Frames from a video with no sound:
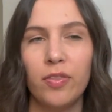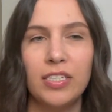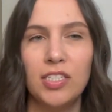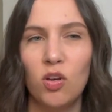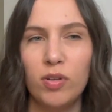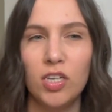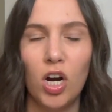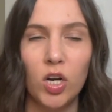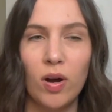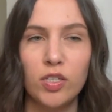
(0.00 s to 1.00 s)
This is always a
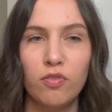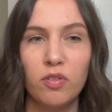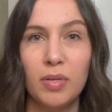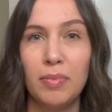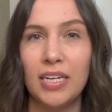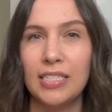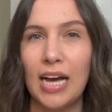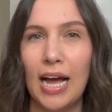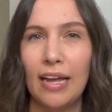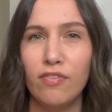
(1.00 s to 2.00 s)
hard question for me because
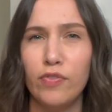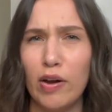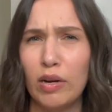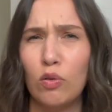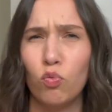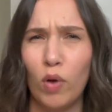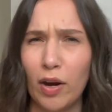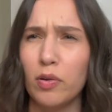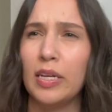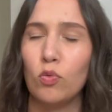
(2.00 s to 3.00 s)
I very
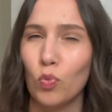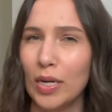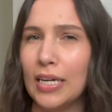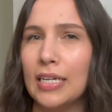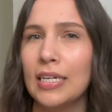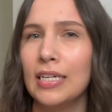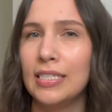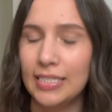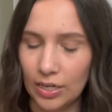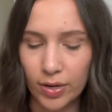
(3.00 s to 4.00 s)
rarely read
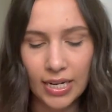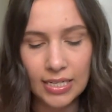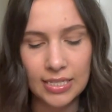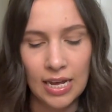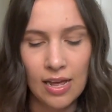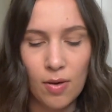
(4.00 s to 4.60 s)
series,